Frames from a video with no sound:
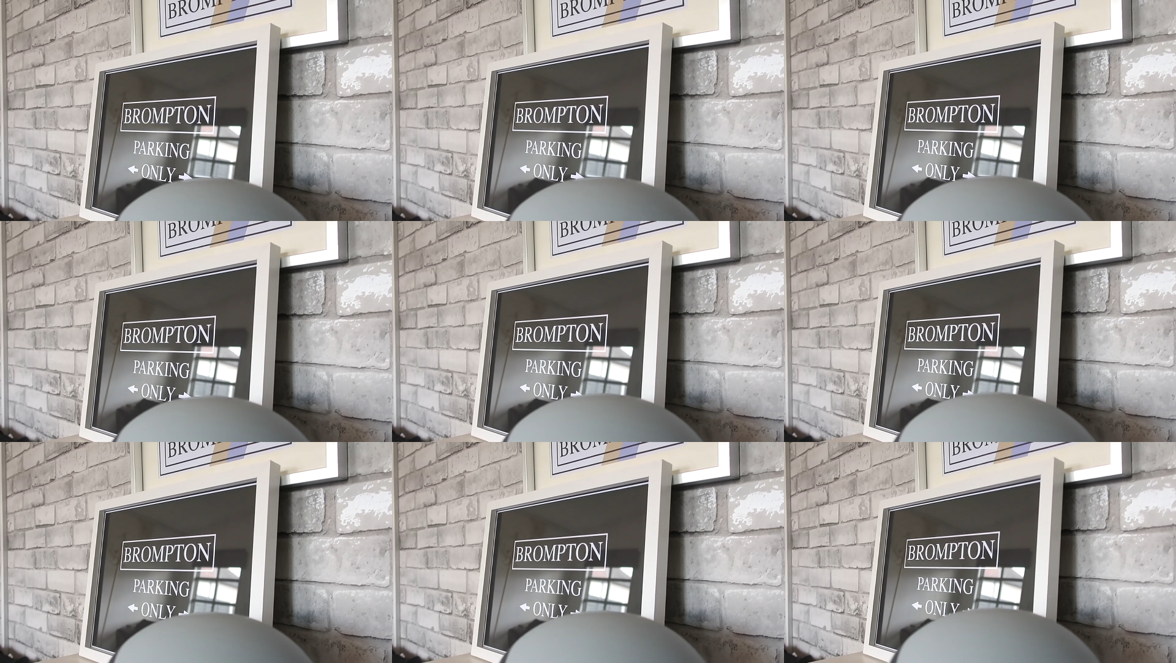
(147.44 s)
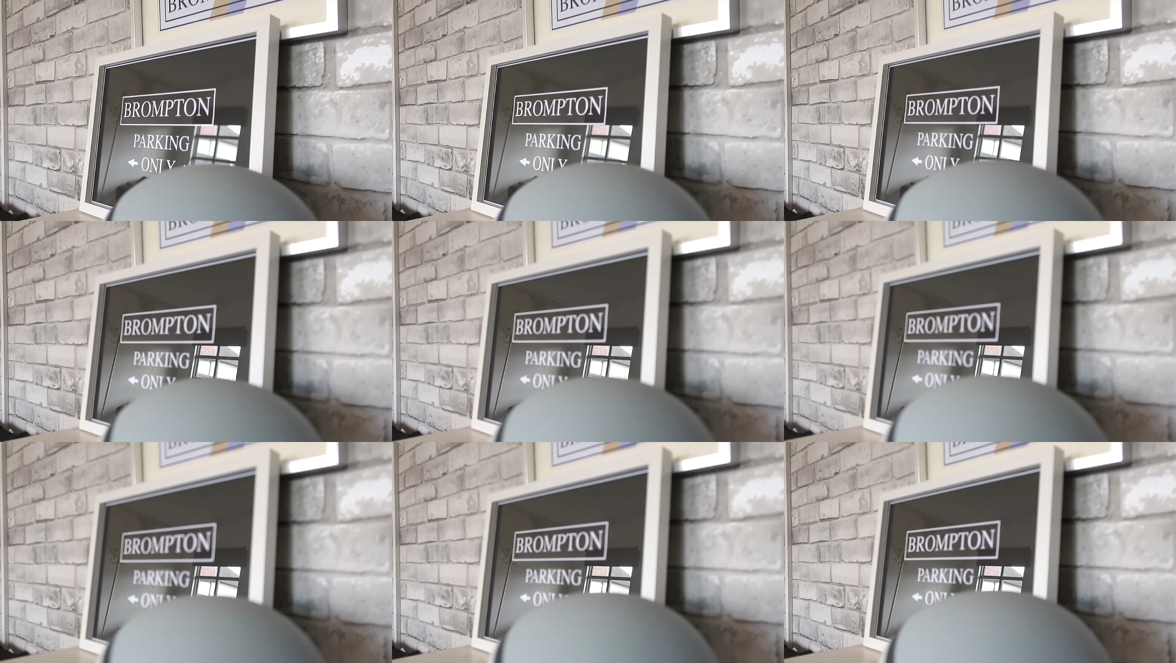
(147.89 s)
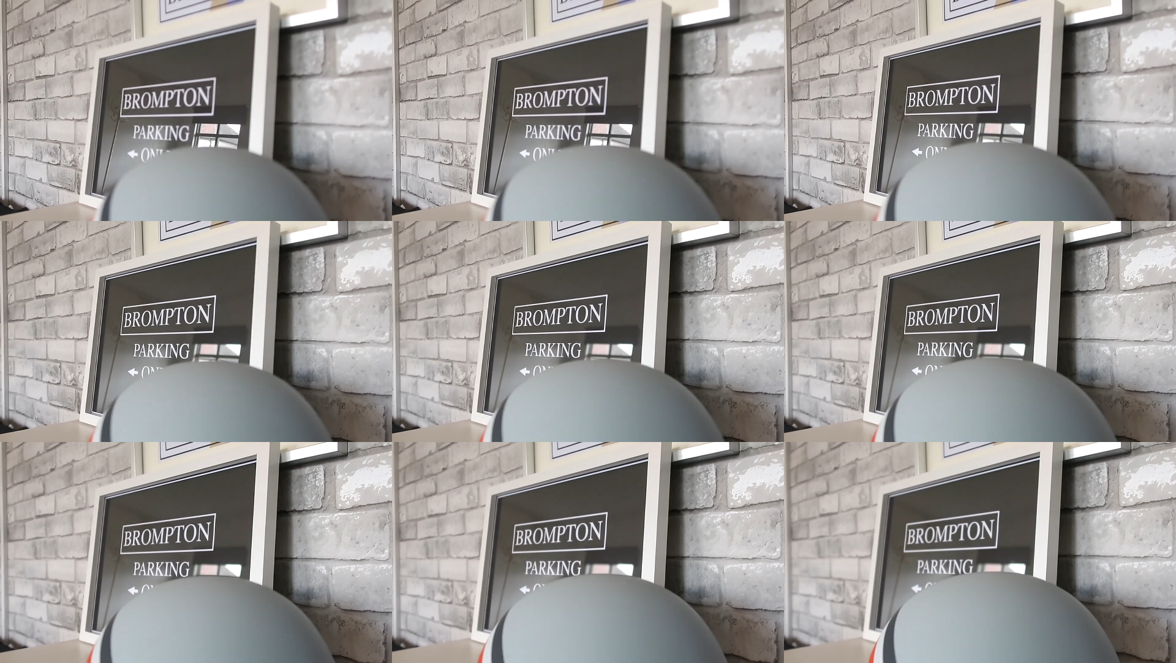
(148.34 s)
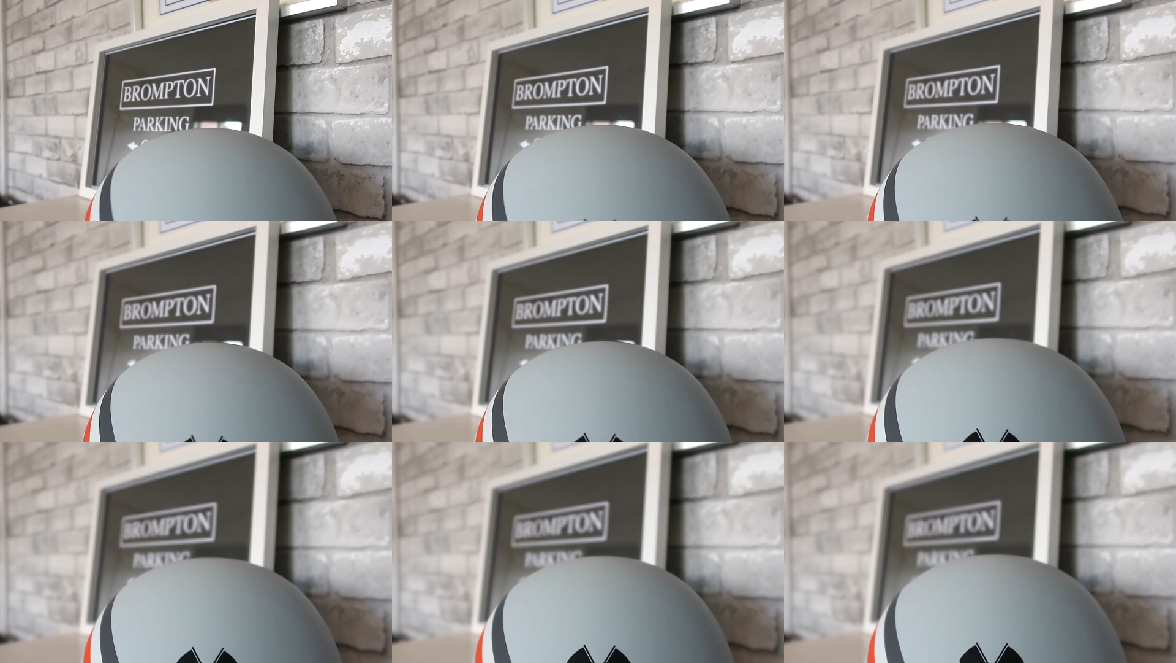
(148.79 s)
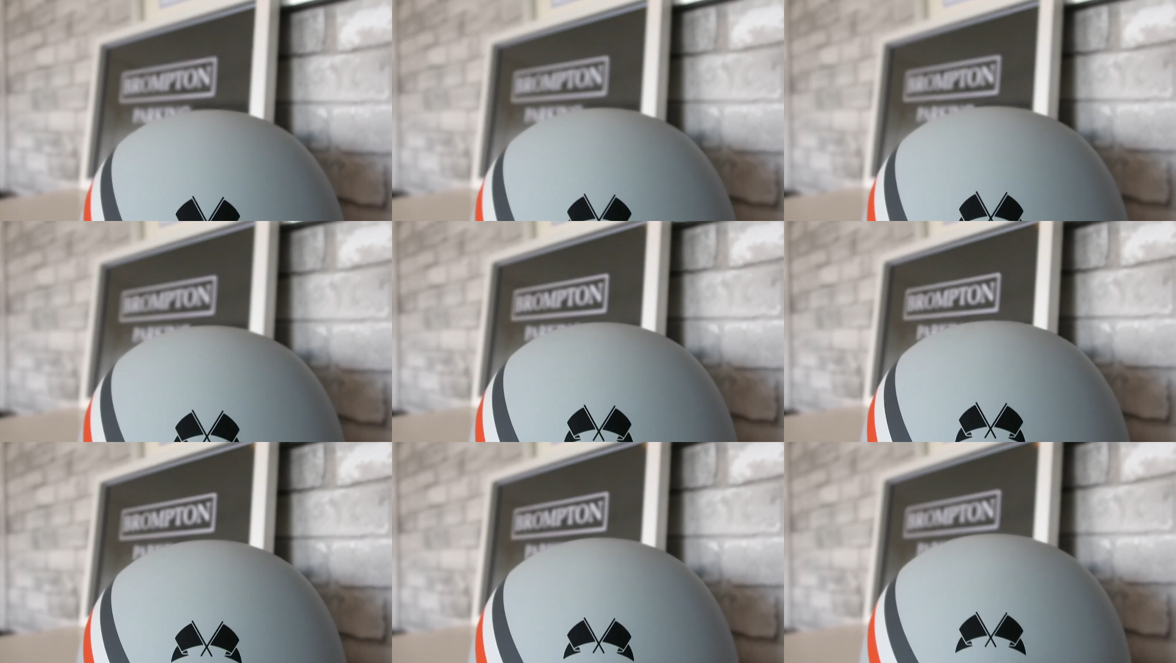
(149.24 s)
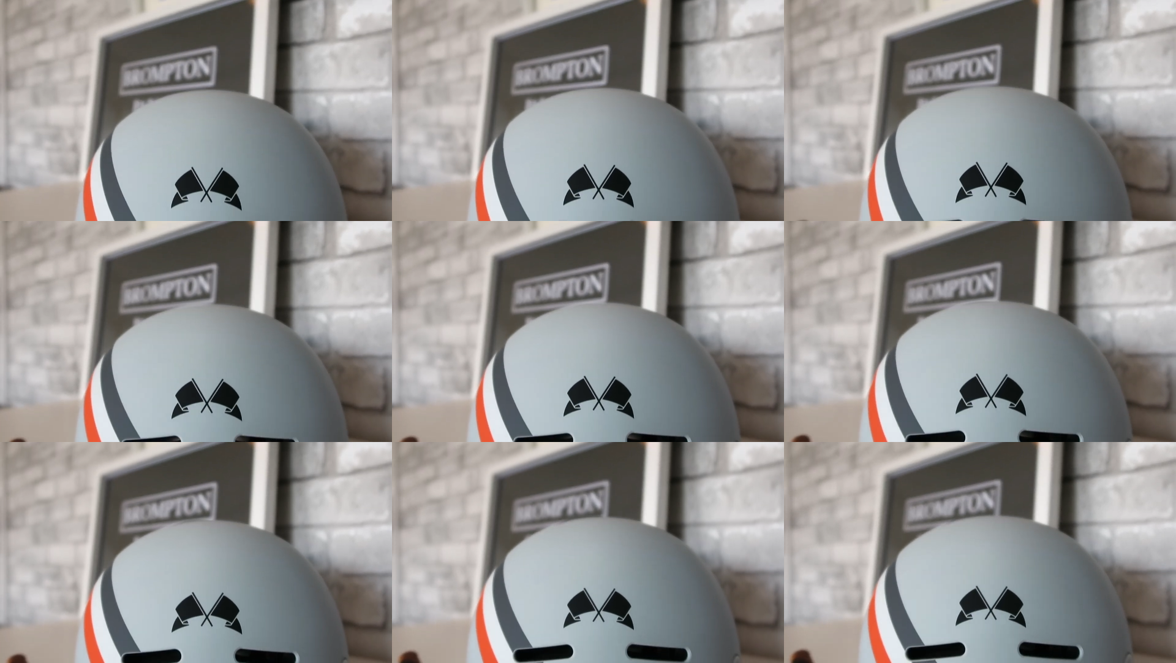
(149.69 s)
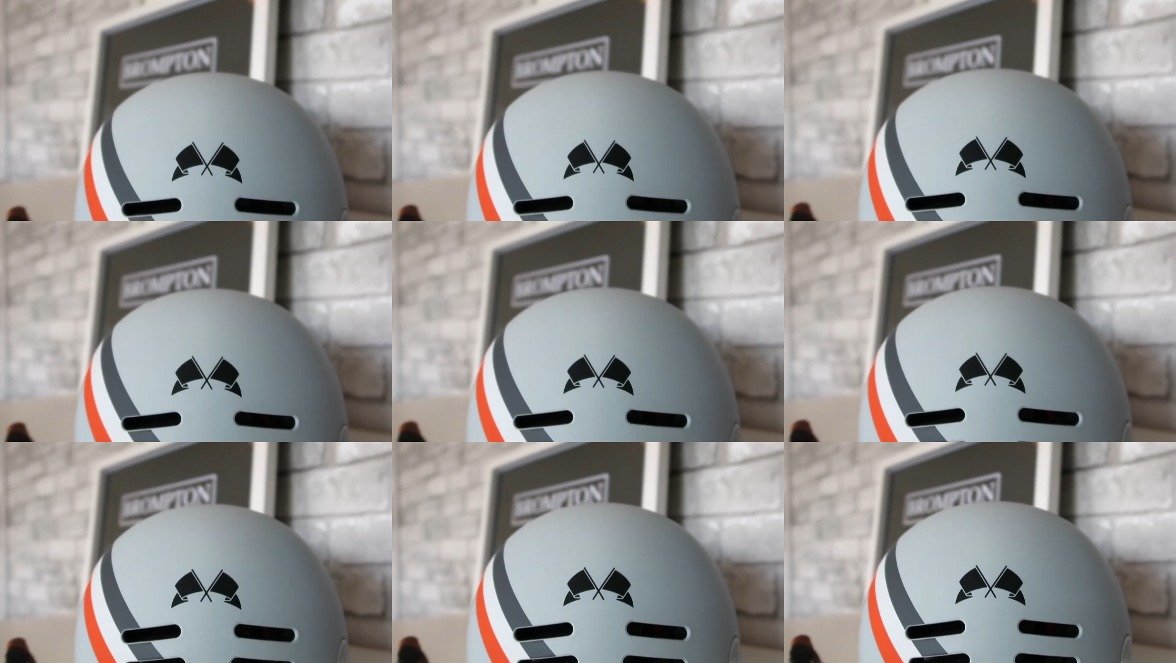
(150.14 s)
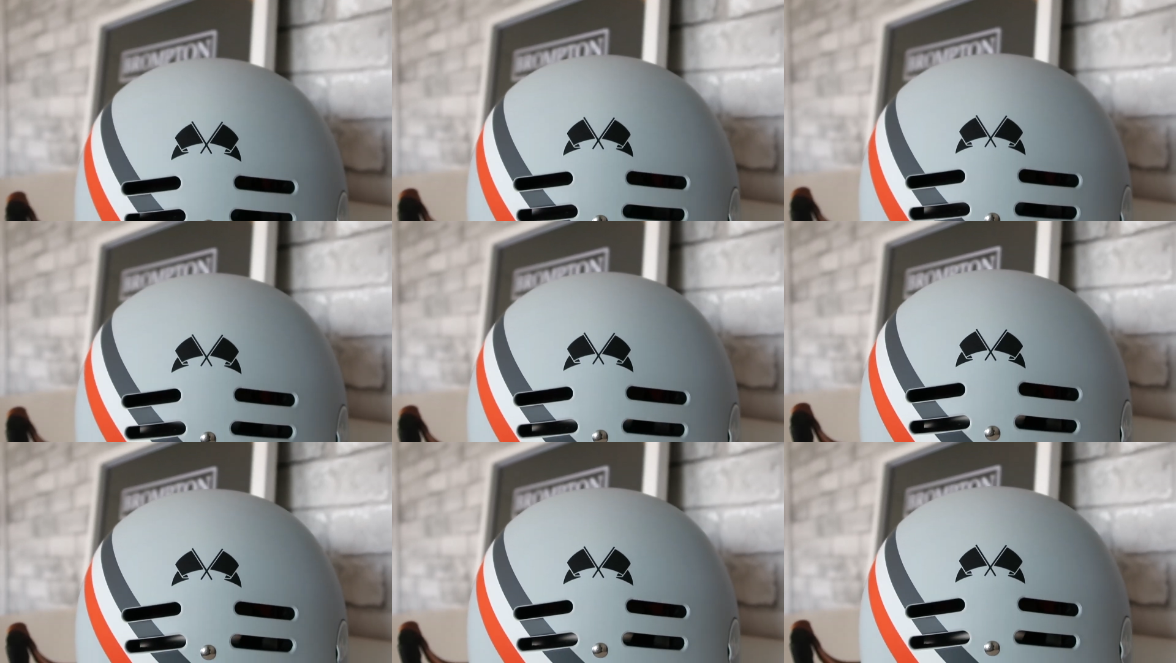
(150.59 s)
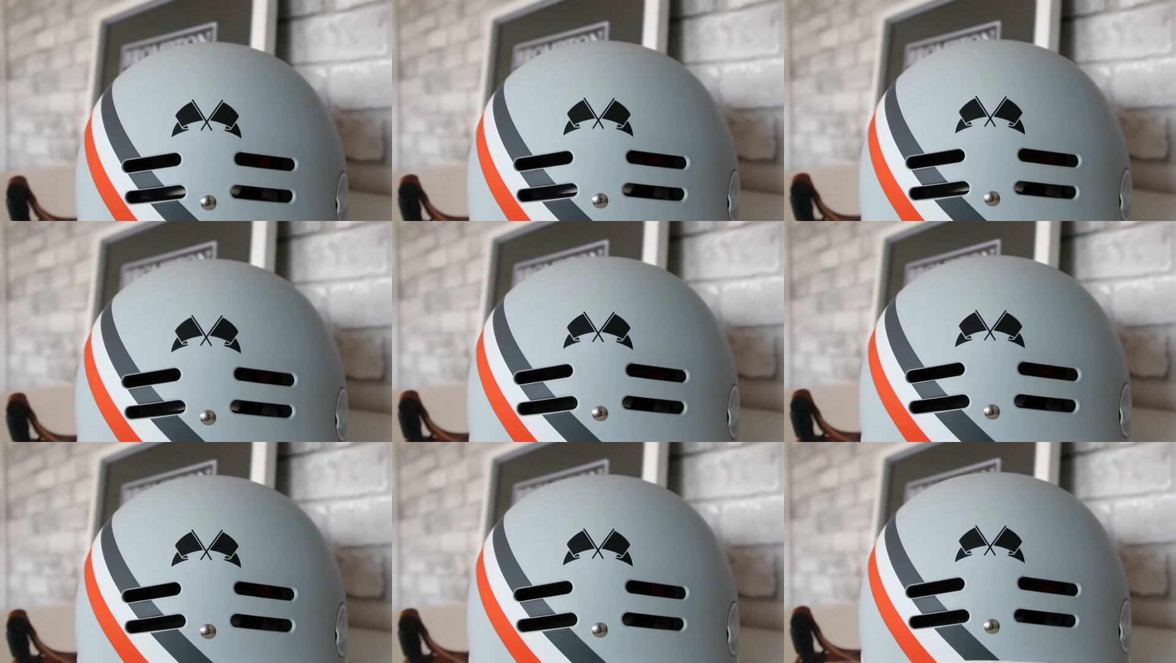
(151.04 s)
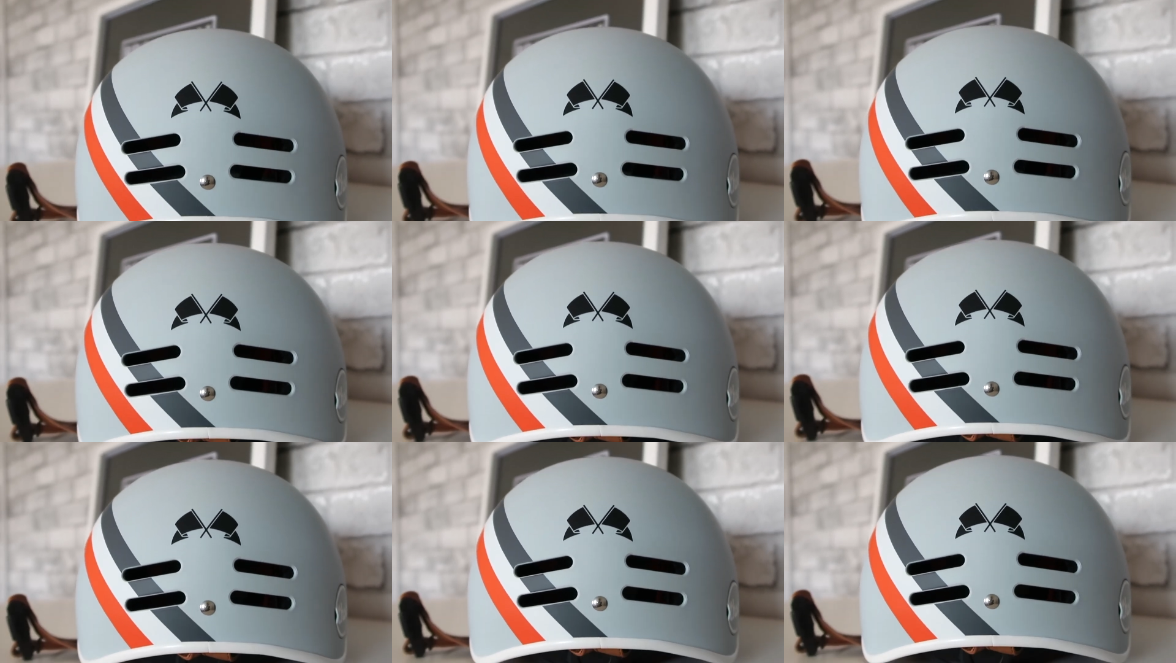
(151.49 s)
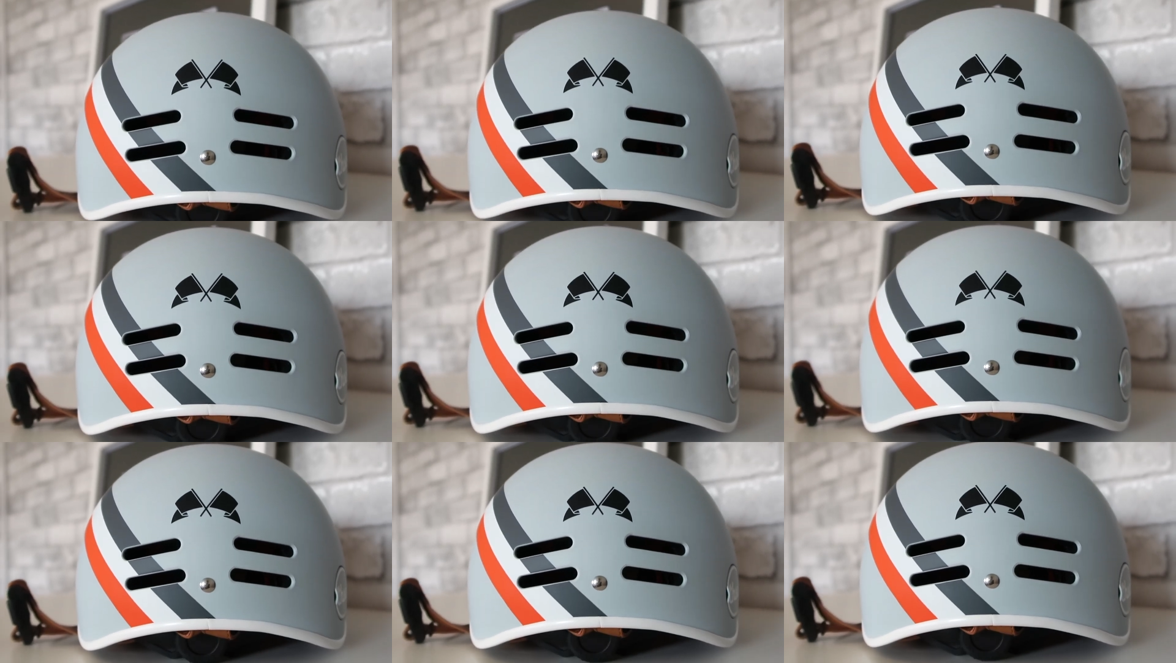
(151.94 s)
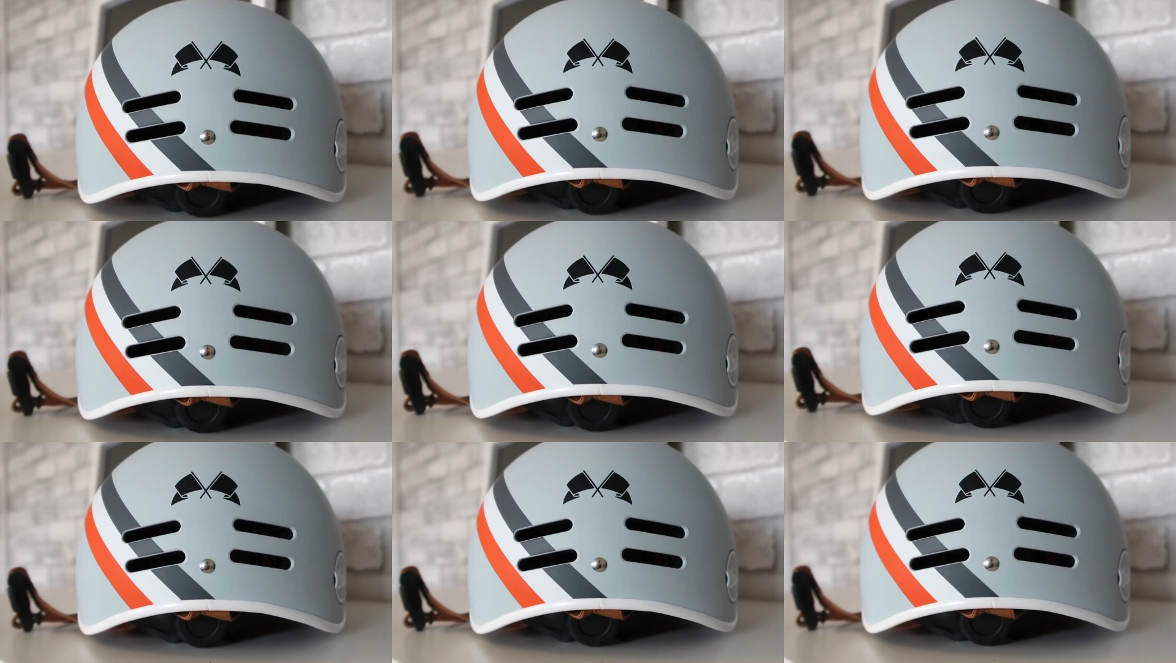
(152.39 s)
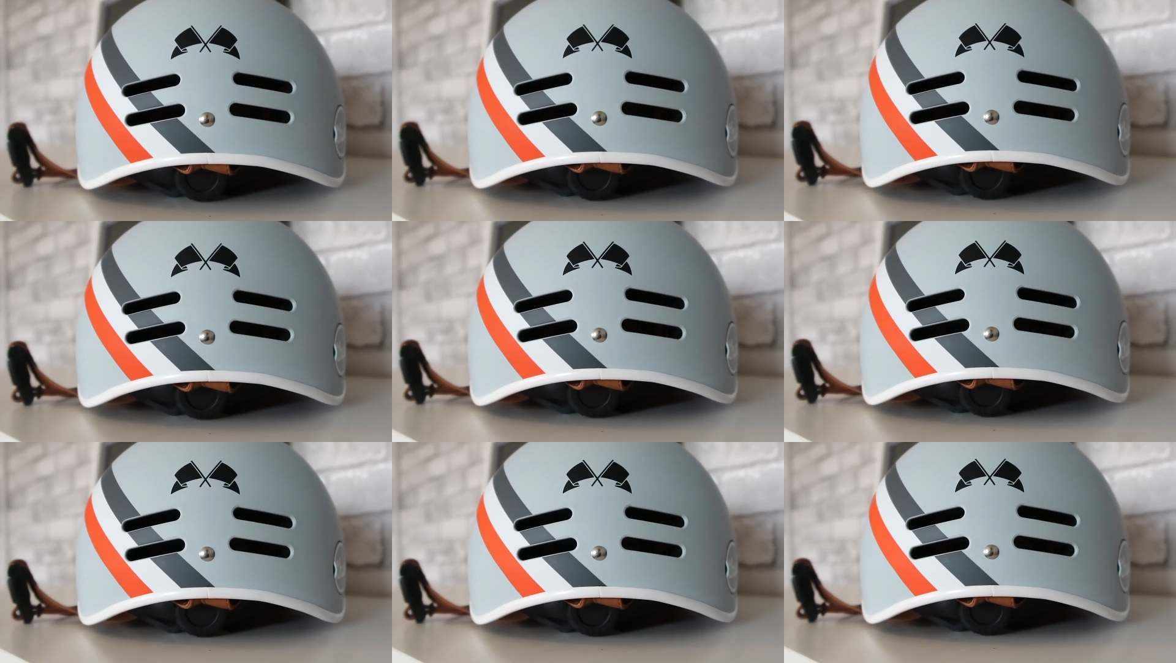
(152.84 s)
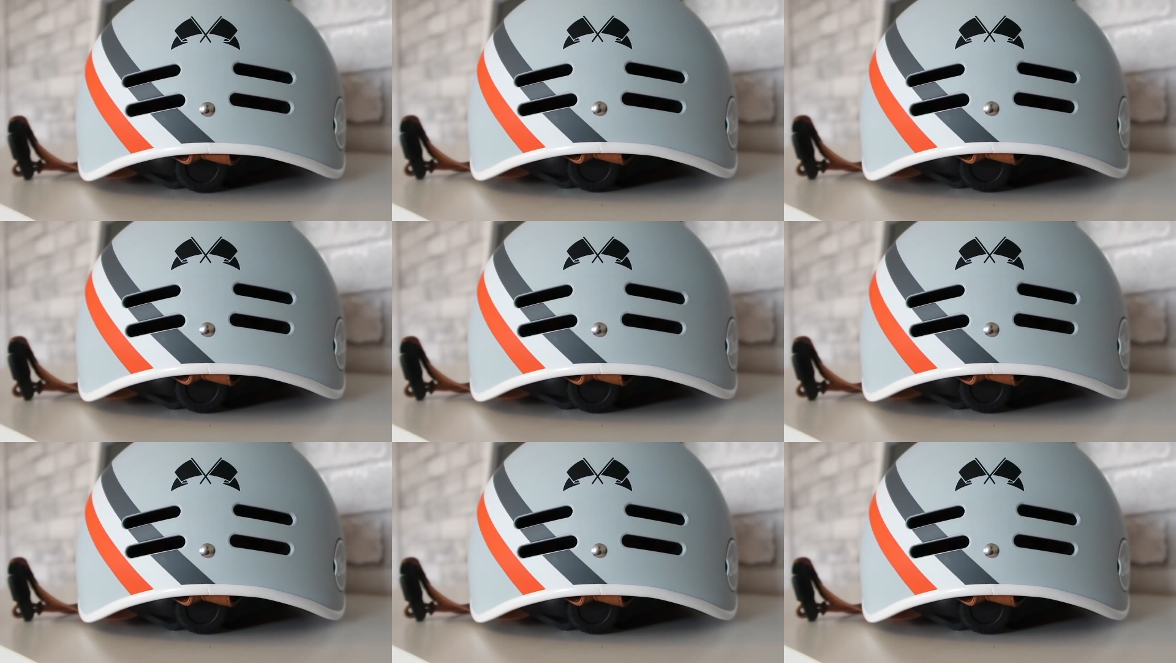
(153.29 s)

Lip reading: [unreadable: no face in view]